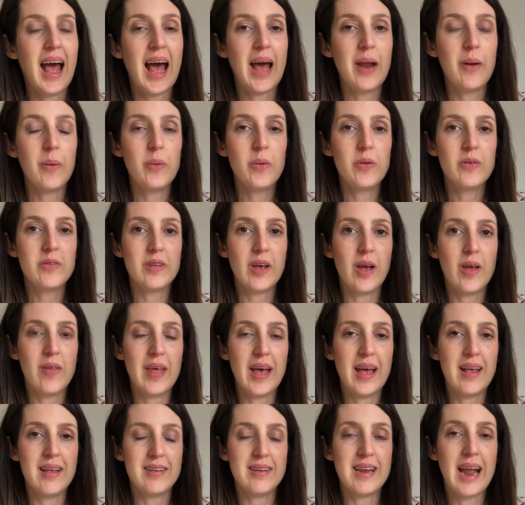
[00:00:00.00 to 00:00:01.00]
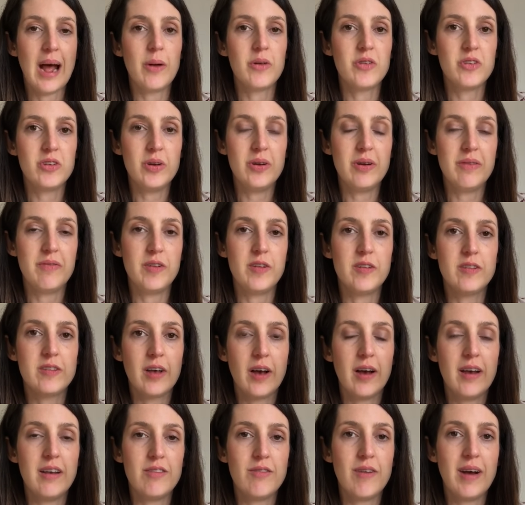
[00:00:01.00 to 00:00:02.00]
And also there's now two different
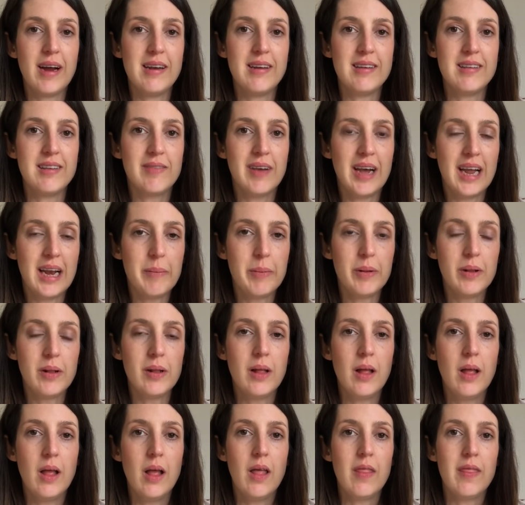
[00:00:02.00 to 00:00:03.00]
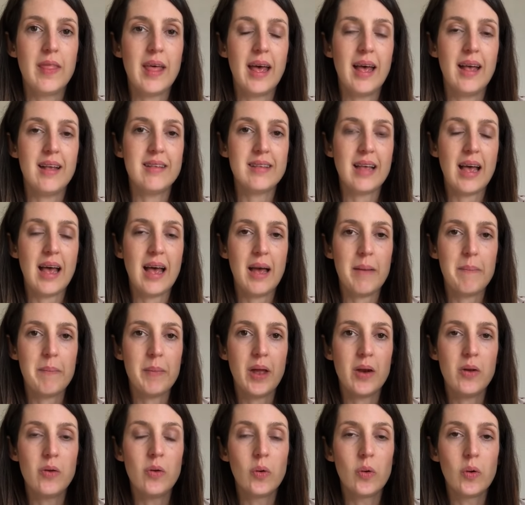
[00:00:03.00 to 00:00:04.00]
size ranges available. There's
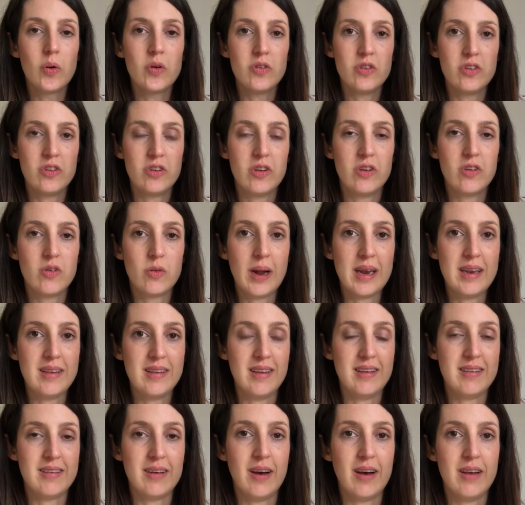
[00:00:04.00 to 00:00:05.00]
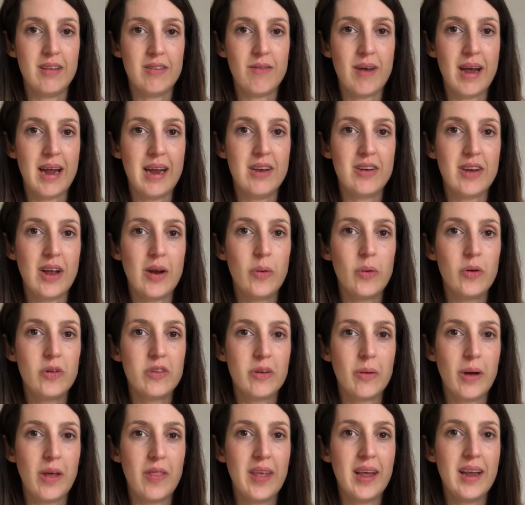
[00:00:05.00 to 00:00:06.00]
um, a 0 to 20 size range and
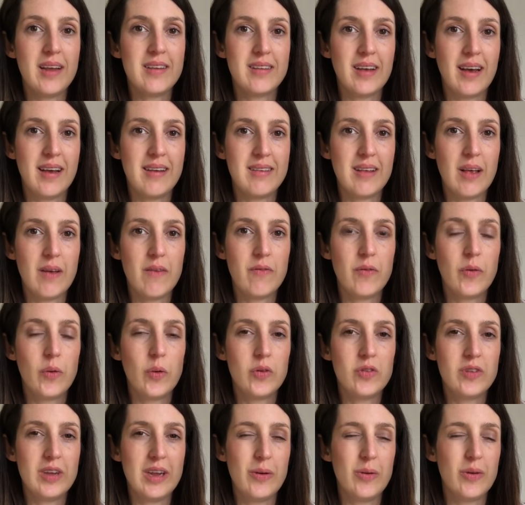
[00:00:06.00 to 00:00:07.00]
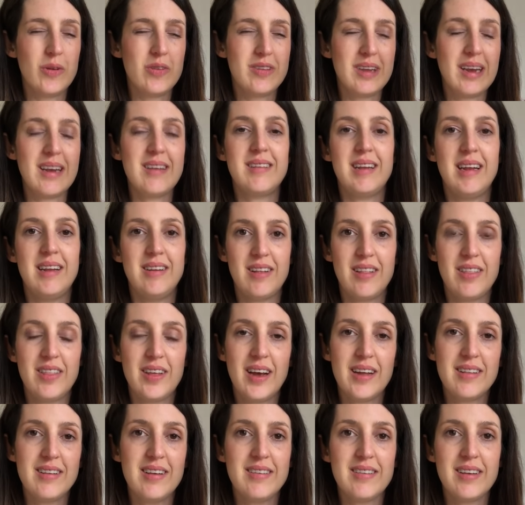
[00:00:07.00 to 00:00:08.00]
also I think size 14 or 16 to
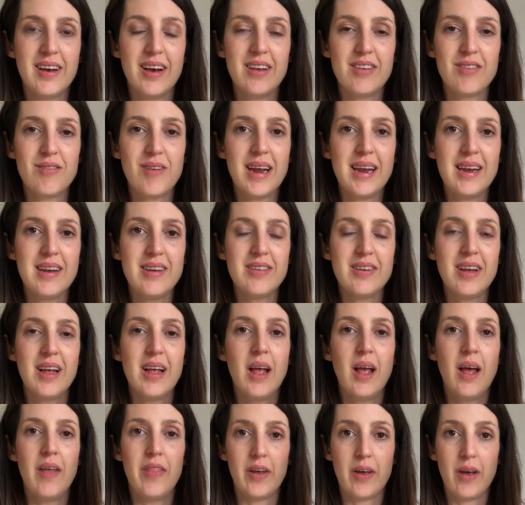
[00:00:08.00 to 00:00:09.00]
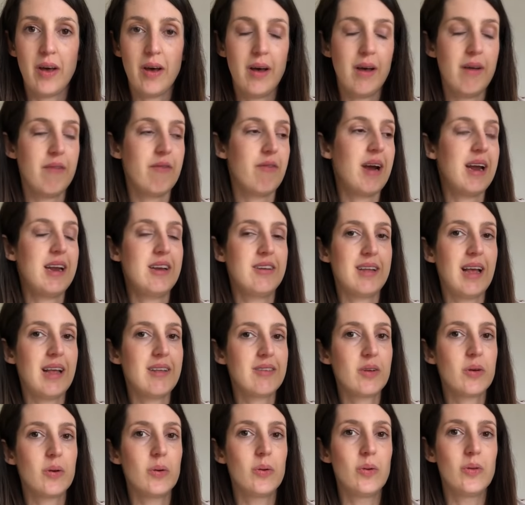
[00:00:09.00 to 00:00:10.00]
30 size range, the curve range
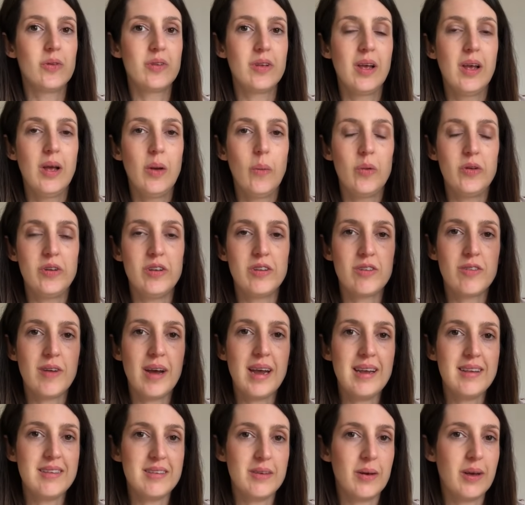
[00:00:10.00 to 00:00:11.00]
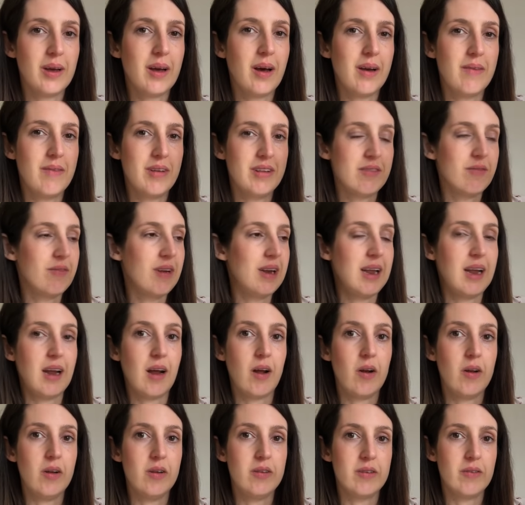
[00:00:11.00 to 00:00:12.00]
that's called, which is great. So it kind of is really
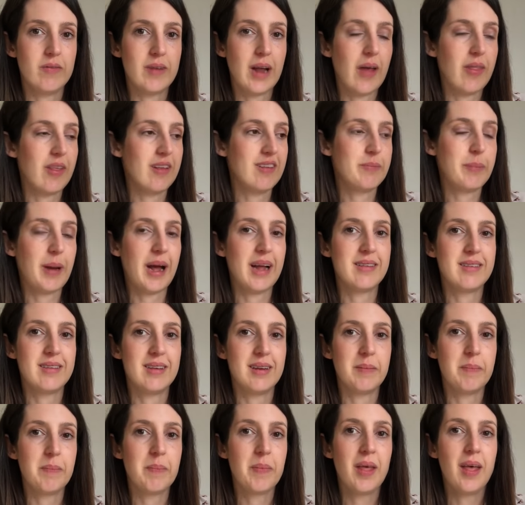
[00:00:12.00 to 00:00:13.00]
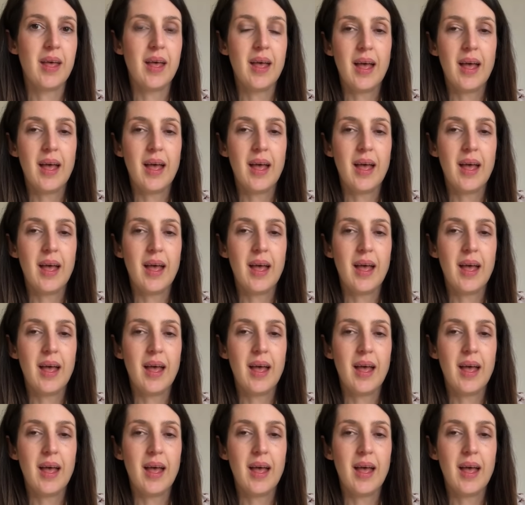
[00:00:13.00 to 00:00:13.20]
inclusive now, this pattern.